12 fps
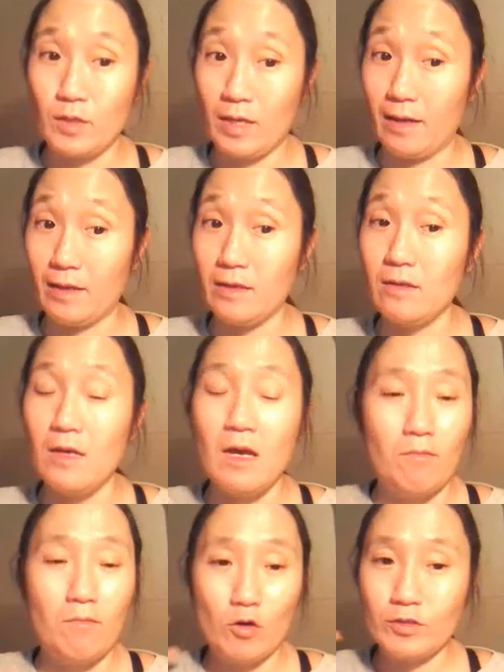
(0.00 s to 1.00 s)
Okay?
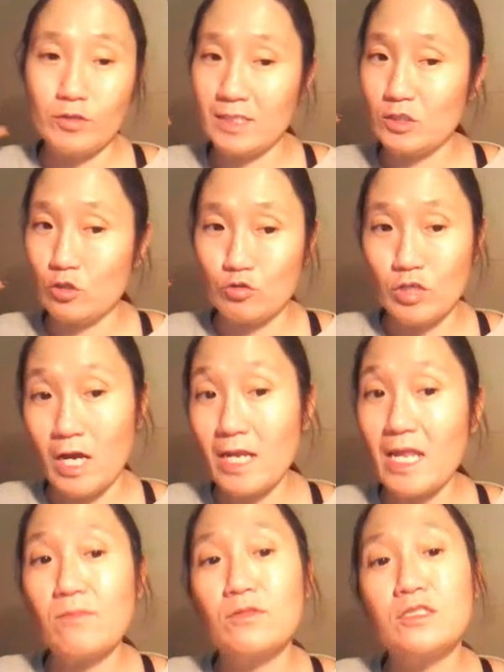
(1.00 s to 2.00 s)
Most kids are not
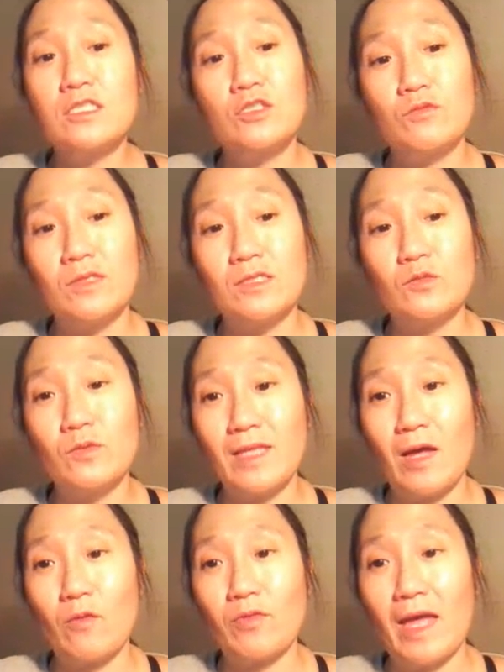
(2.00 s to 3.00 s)
able to do this
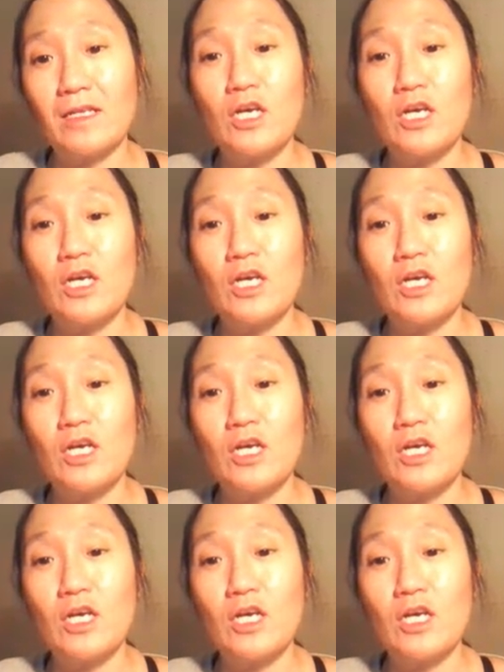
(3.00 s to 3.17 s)
without that.